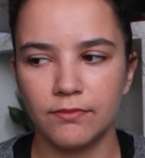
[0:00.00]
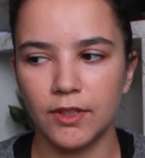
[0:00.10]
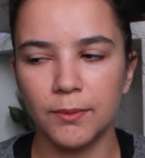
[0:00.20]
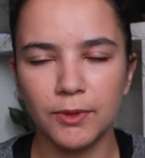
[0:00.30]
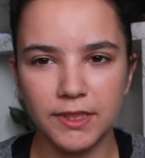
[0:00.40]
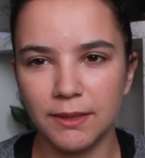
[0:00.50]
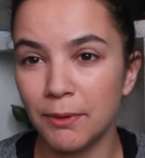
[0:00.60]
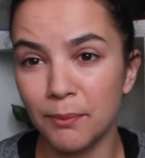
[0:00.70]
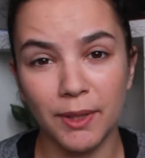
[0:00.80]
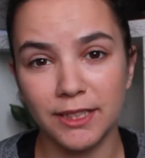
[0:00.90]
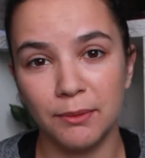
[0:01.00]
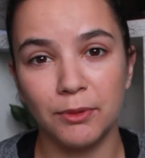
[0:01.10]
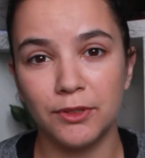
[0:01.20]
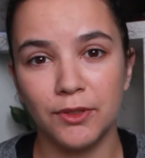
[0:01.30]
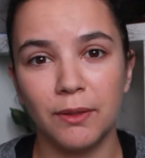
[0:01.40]
almost seem
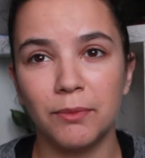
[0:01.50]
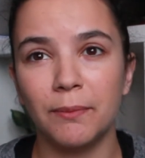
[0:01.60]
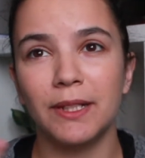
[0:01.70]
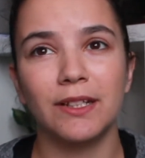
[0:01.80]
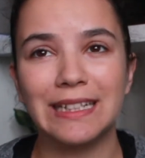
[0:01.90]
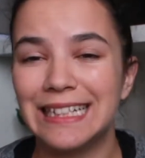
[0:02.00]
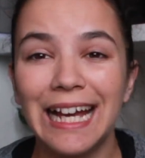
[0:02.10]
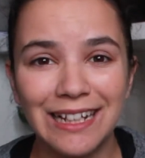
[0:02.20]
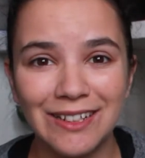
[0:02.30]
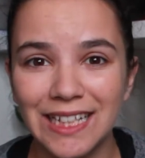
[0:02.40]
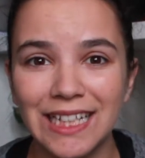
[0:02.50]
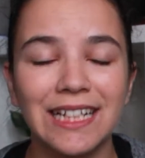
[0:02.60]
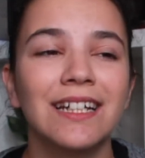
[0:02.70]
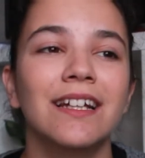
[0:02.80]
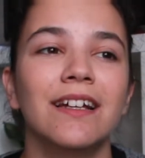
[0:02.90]
impossible to implement an entirely